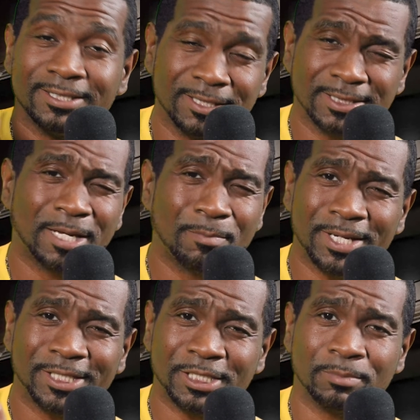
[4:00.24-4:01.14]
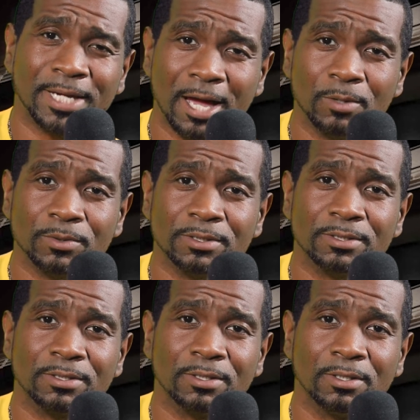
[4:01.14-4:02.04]
does that make them
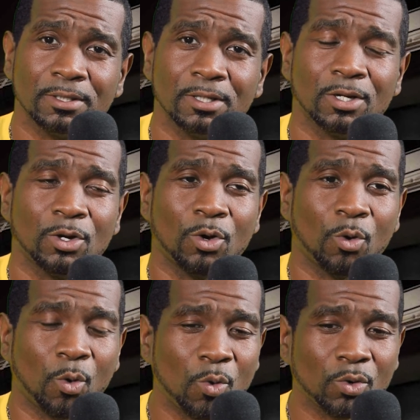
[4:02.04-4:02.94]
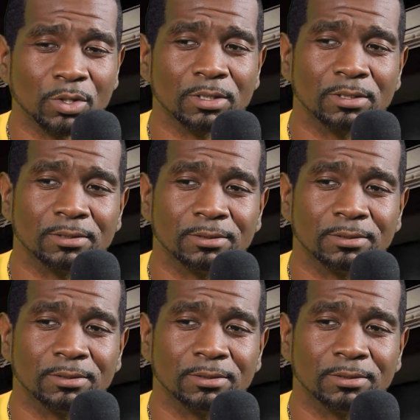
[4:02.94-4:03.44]
cowards? Or